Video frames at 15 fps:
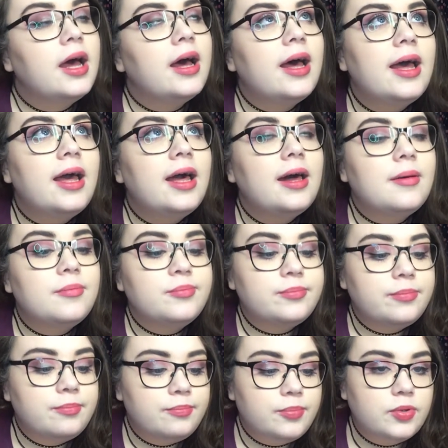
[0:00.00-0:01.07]

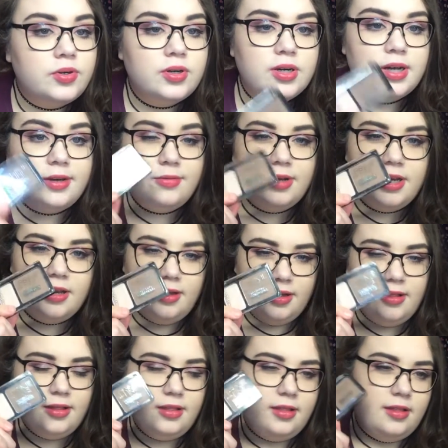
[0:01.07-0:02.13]
But I really
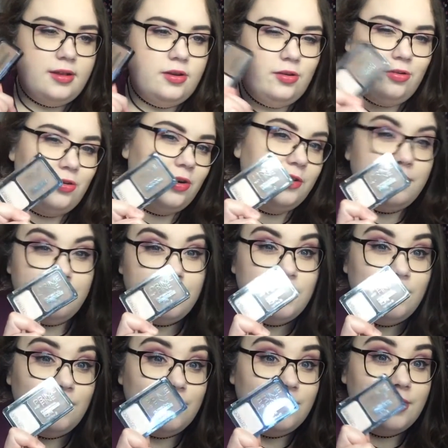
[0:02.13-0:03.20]
like this. Laura's
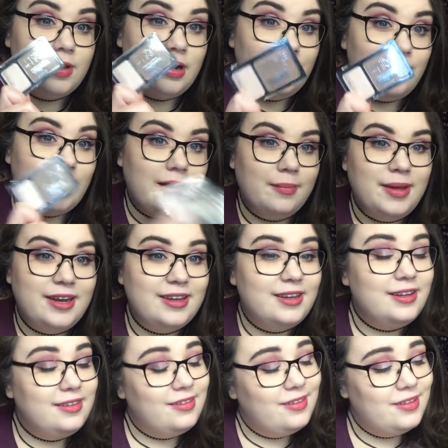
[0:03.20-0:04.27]
Views
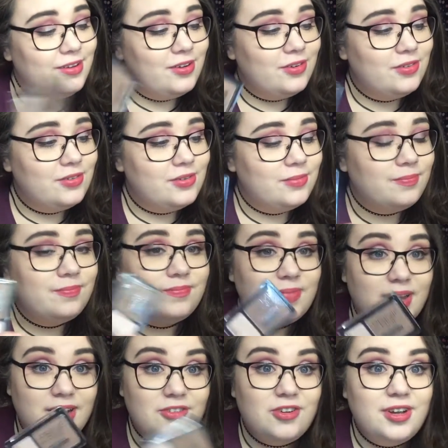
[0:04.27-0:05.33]
recommended it, so
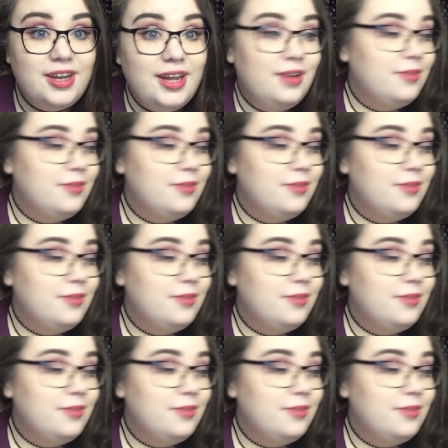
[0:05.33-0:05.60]
I tried it